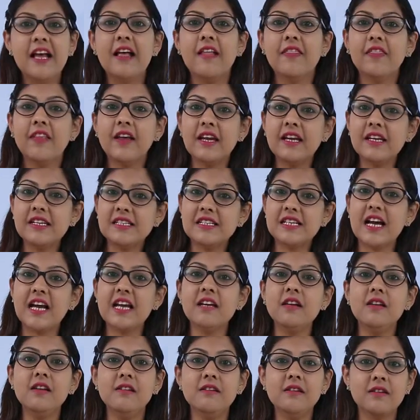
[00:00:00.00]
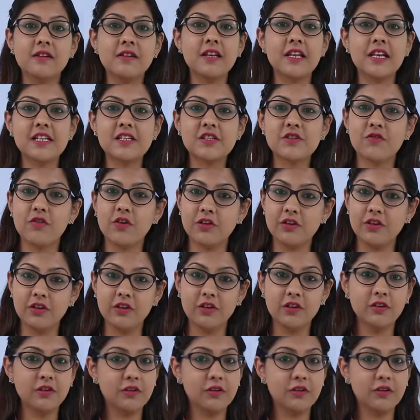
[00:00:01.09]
the entire learnings for the